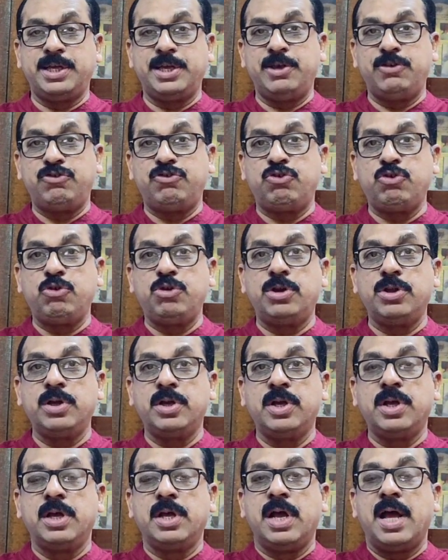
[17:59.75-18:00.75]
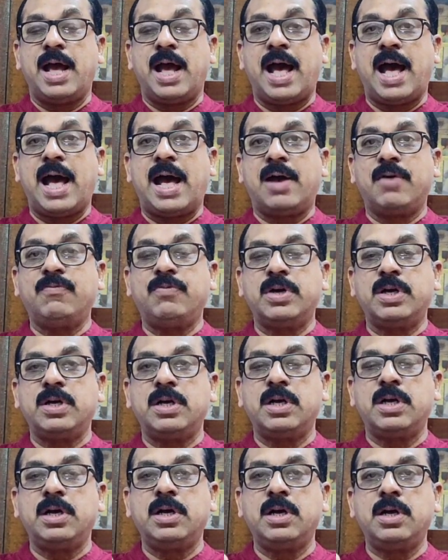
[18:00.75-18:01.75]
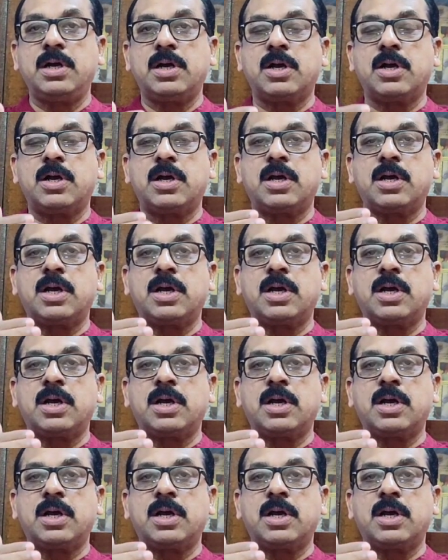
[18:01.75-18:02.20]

they should have a